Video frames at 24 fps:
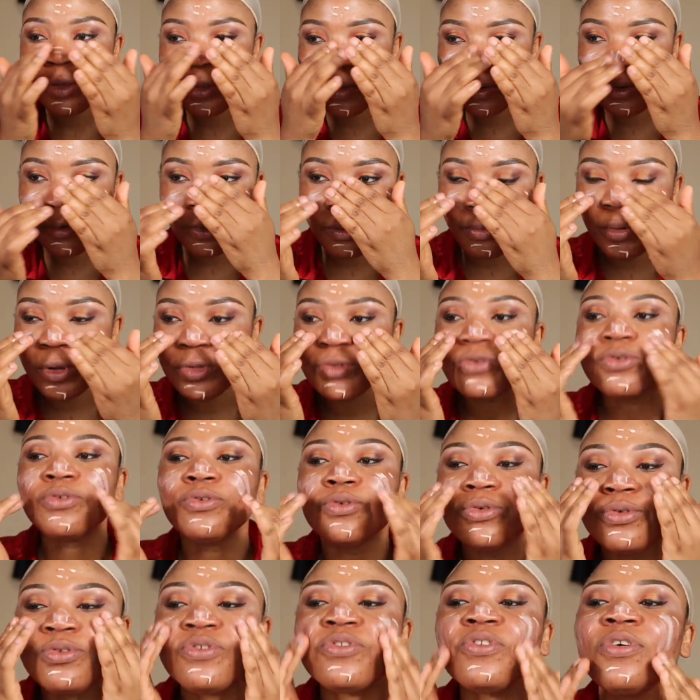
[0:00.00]
You don't want to
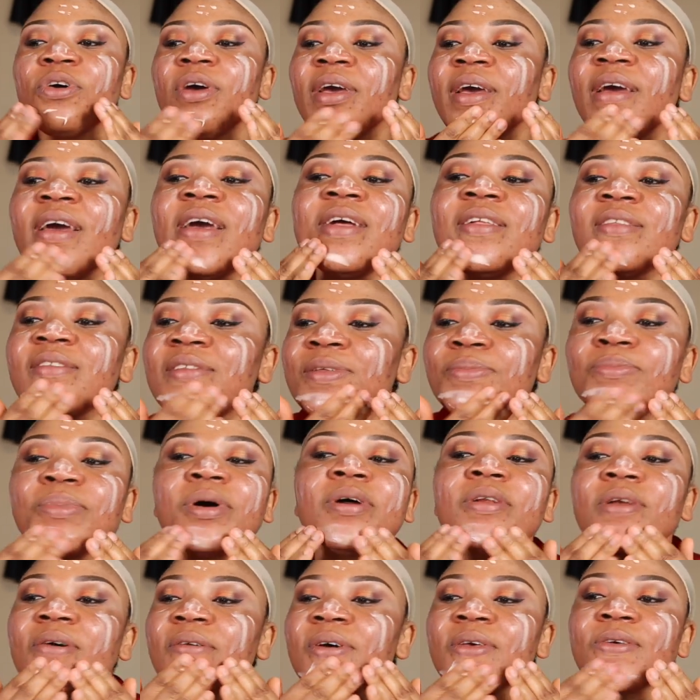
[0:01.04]
use your hands,
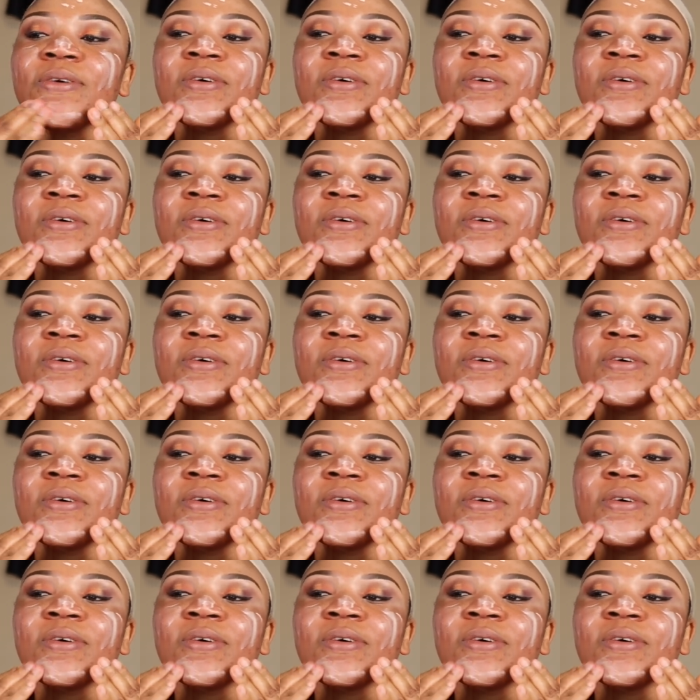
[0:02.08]
but on